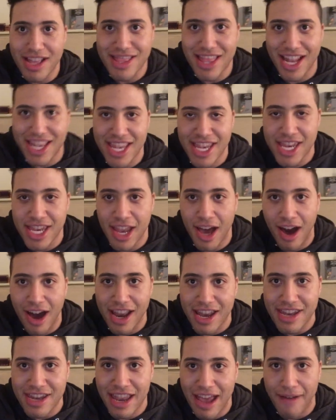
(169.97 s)
That's
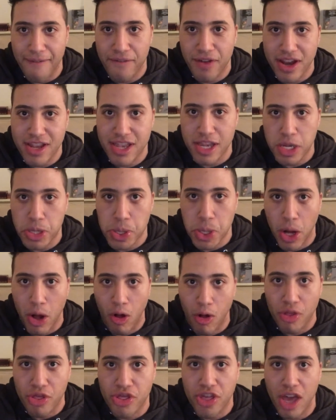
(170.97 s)
not Netflix's
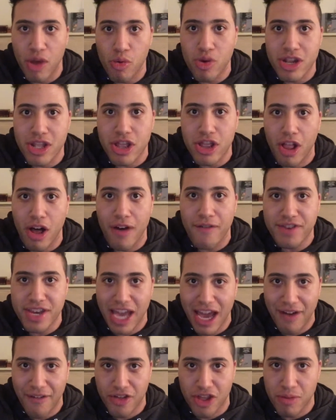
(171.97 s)
fault. They would love to
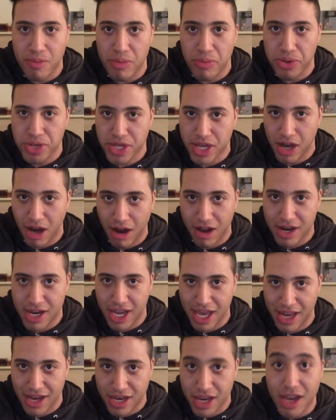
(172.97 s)
have other people's
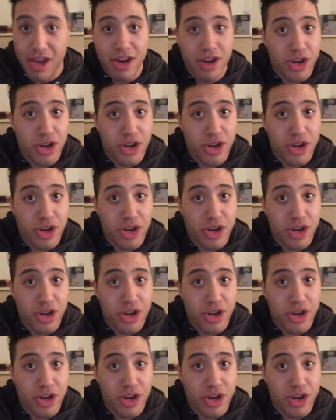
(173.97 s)
content.